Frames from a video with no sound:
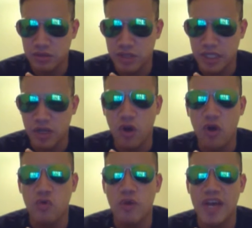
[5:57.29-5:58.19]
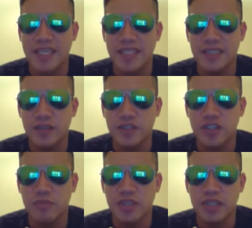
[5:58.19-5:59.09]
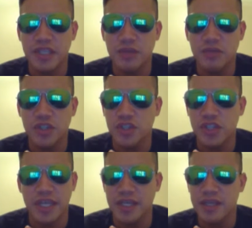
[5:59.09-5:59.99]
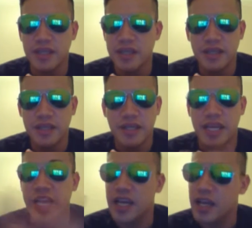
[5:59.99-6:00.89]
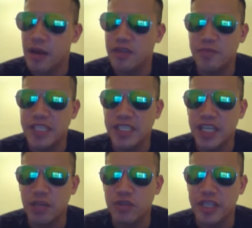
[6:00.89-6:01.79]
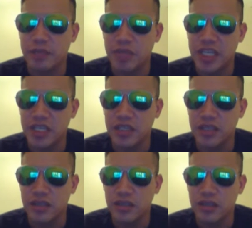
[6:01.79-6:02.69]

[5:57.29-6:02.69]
like all white or something. Like it was just like like I, it was basically almost like being